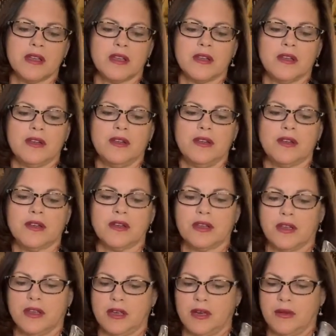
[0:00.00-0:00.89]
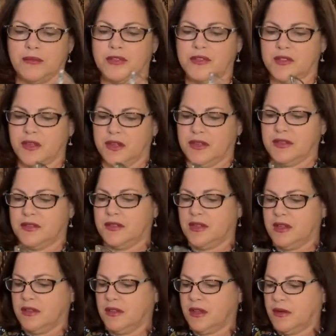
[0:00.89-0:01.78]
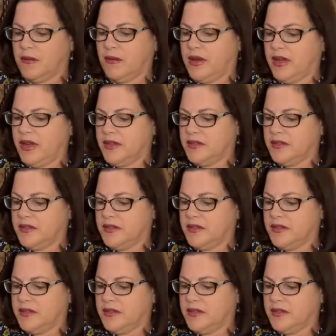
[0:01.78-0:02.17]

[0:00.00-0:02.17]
hook, and I'm just going to stick that right